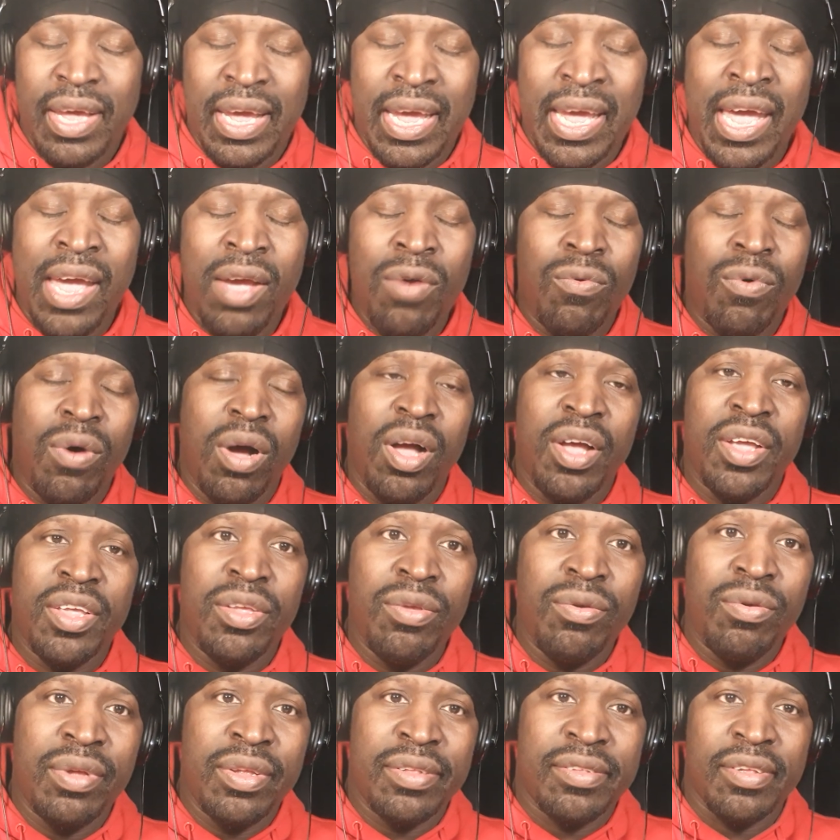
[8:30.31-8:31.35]
Anwar,
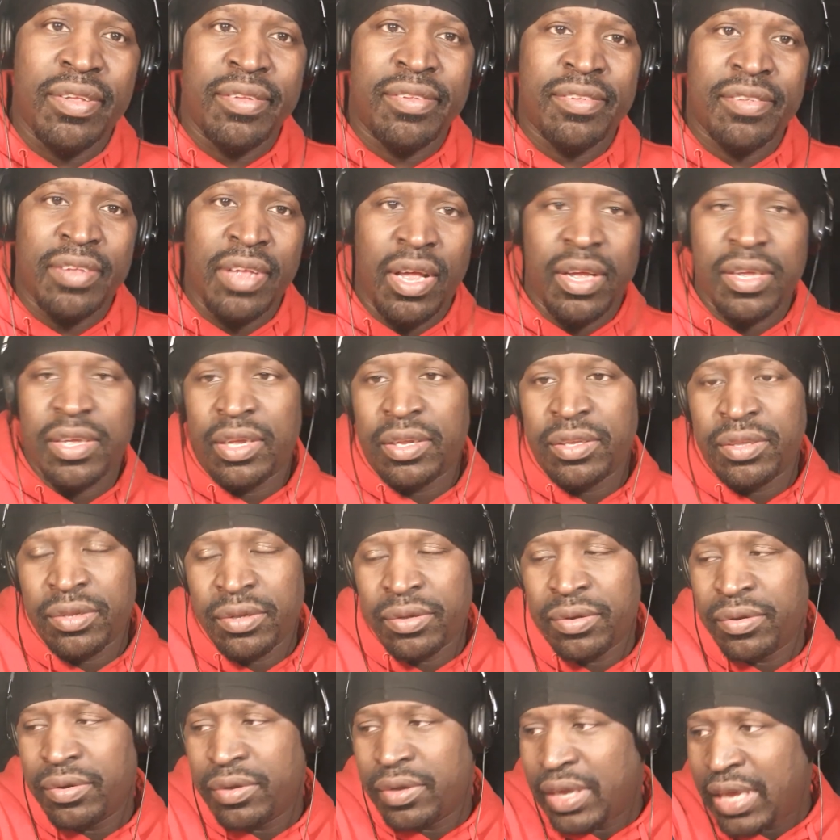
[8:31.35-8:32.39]
you is a sucker,
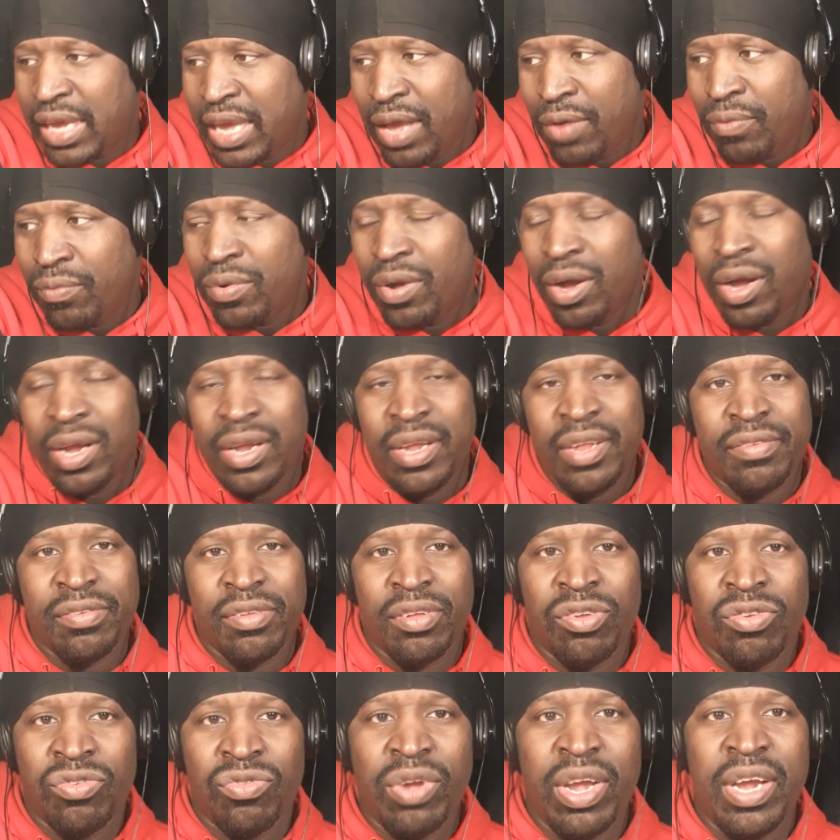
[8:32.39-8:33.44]
dude. Anwar is
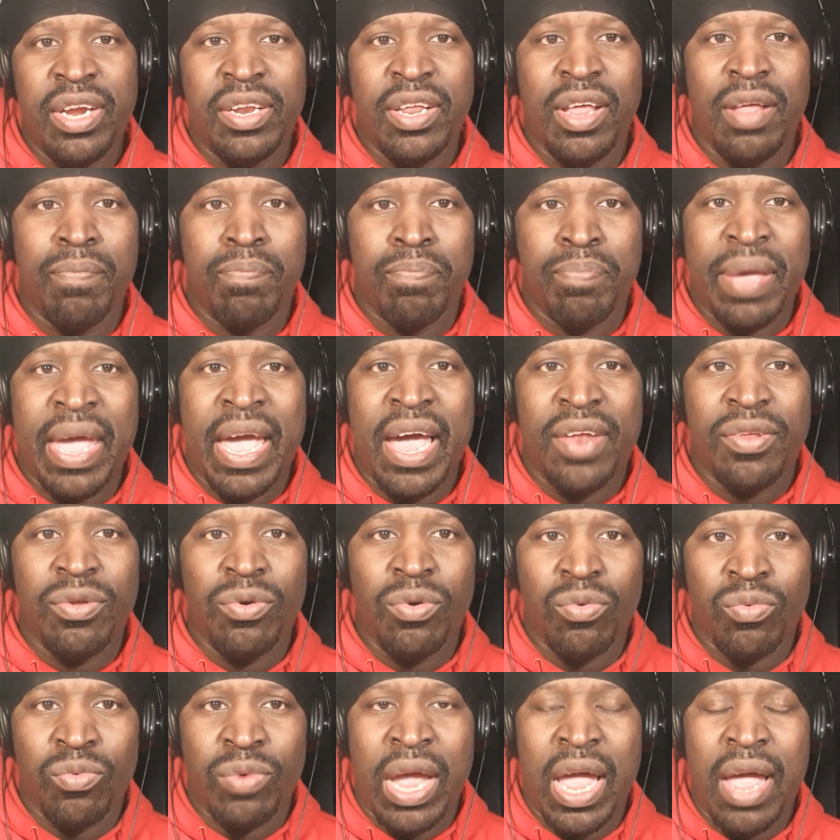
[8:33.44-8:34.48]
a straight-up
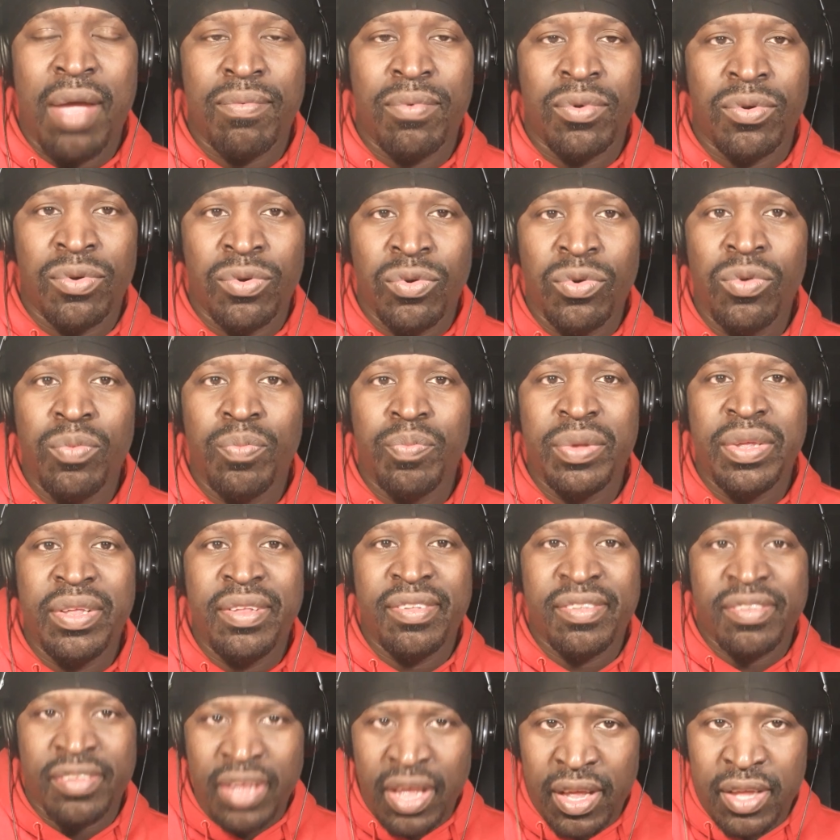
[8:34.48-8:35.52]
battle rap groupie
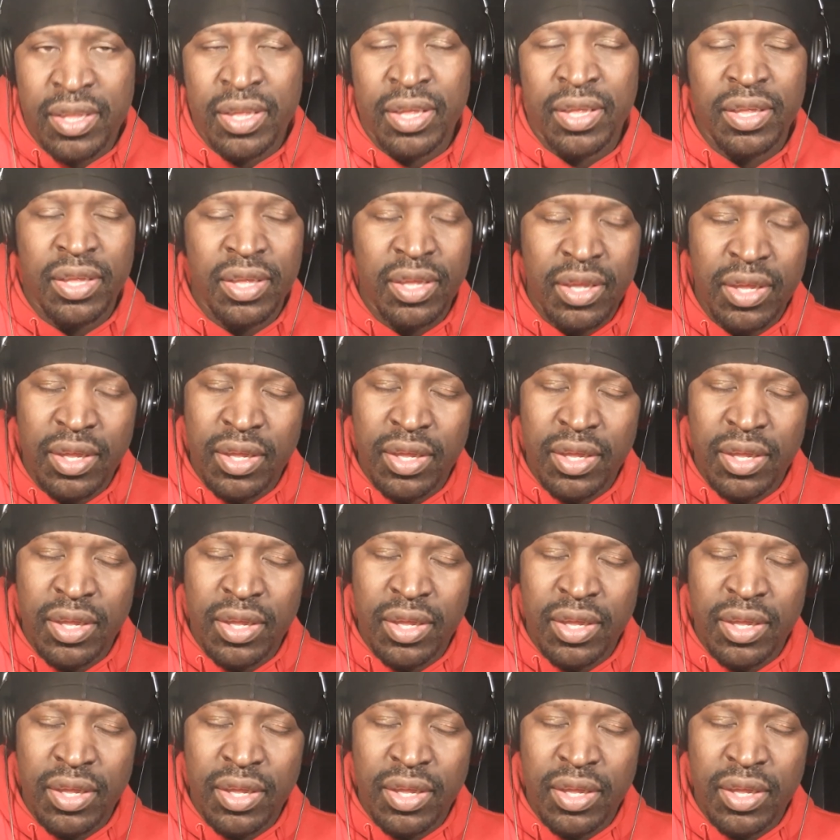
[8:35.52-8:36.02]
sucker.